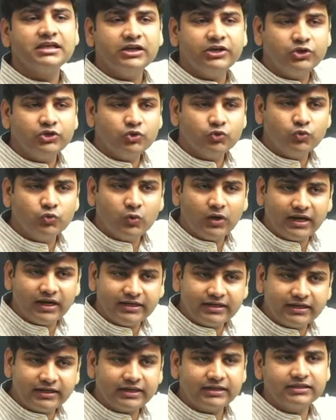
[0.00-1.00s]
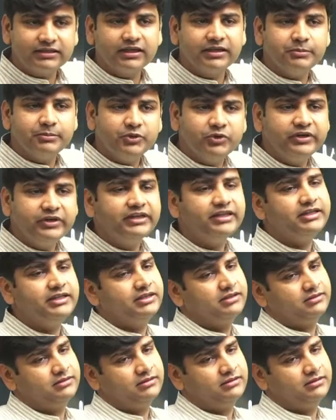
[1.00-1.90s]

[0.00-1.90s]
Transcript: To attract the immunity